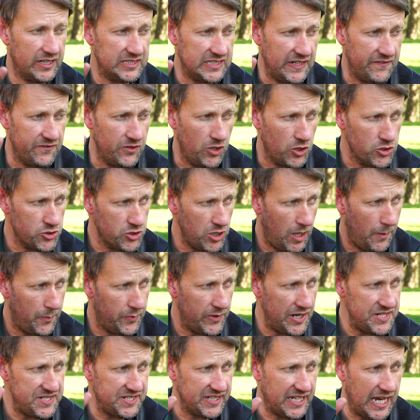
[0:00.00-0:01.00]
I said, I've not shot a
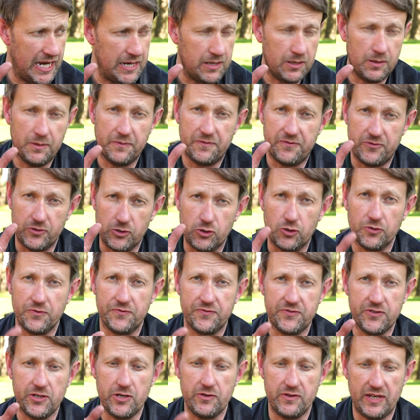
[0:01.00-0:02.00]
Beretta game gun for a good
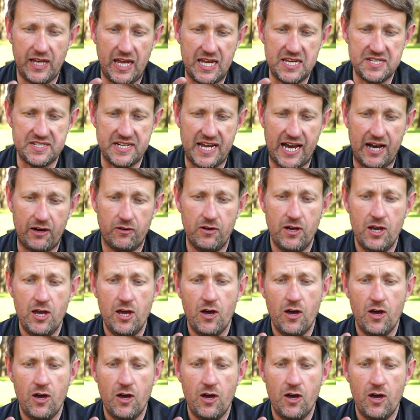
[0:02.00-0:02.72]
few years now,